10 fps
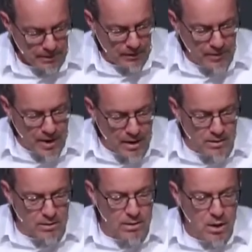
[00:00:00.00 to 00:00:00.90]
at the
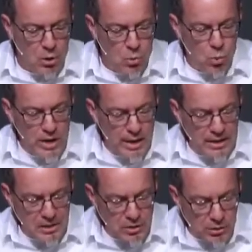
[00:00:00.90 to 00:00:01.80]
end, we
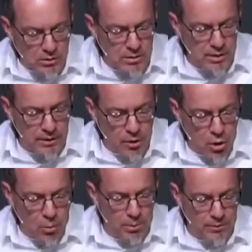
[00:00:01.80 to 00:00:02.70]
exult in the
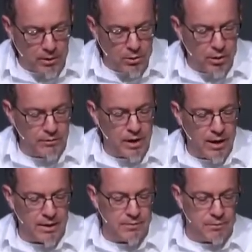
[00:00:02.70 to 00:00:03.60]
hope of the glory of
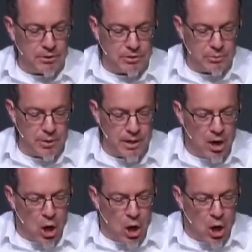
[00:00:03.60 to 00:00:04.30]
God. Verse 3,